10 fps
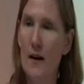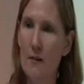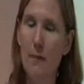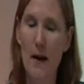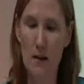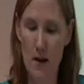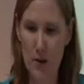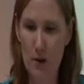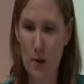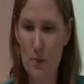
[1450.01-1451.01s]
kind of
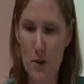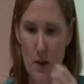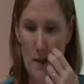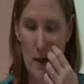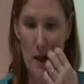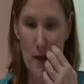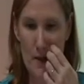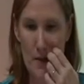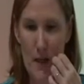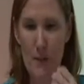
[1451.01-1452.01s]
biological approach to
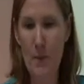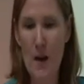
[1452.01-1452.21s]
psychiatry.